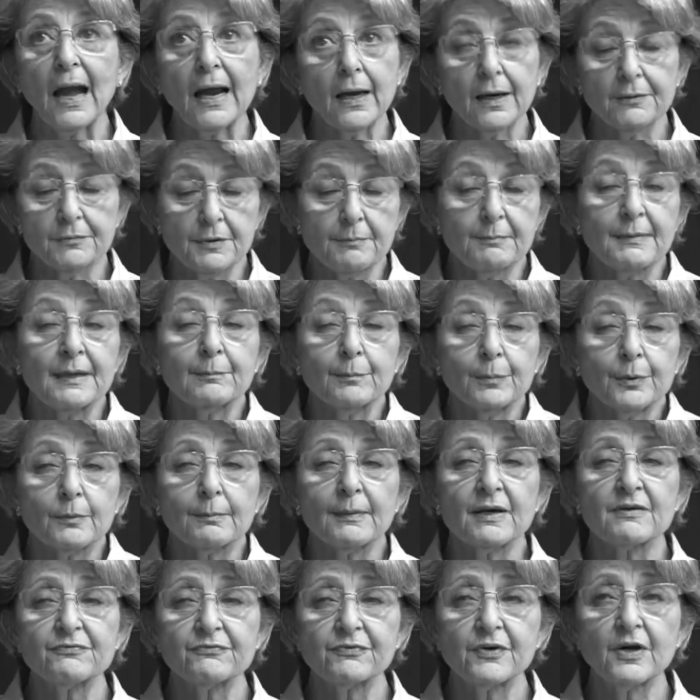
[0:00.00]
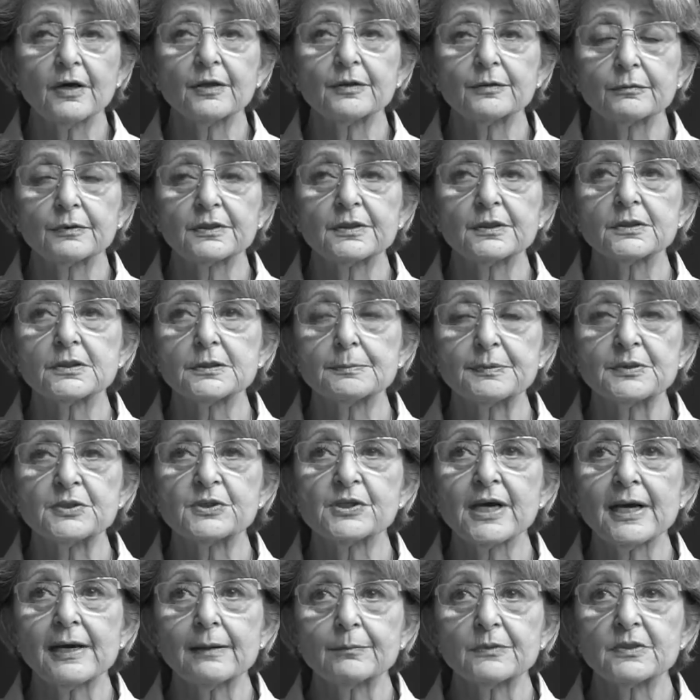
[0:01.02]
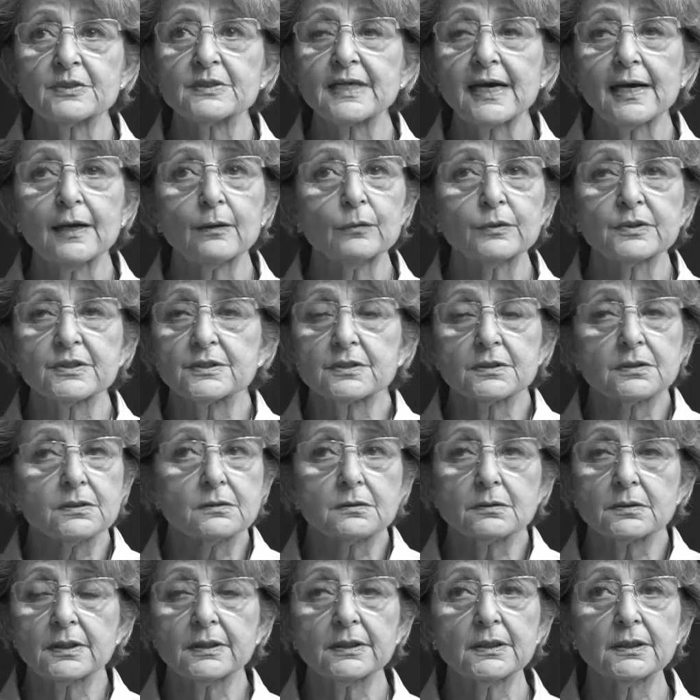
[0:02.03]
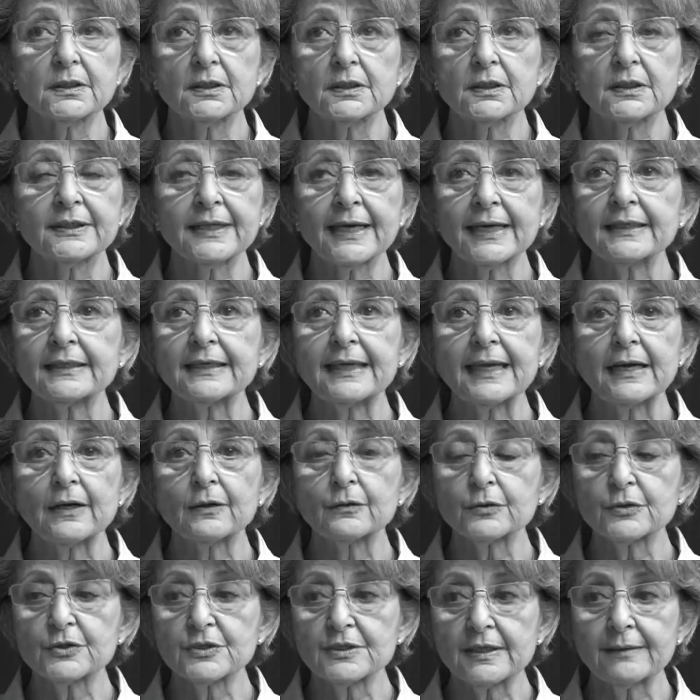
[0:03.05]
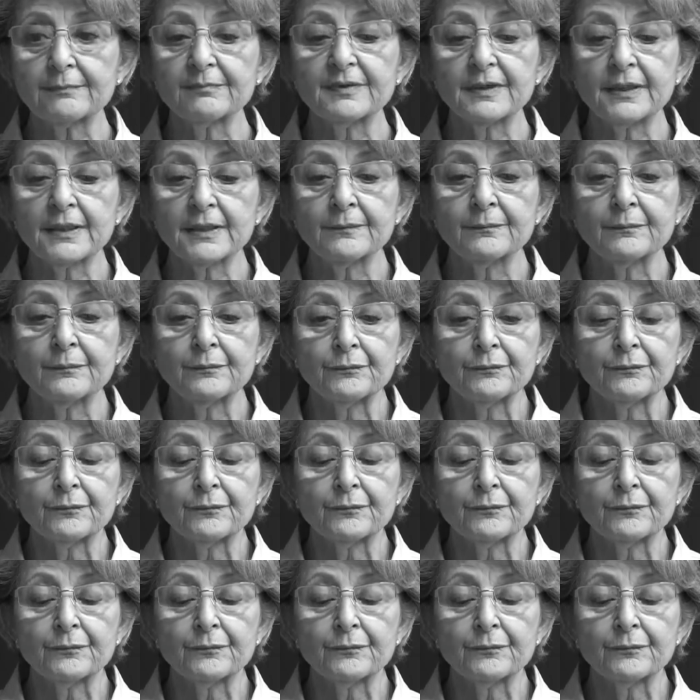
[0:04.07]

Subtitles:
remember my father in his pajamas, I was in a little nightgown or something.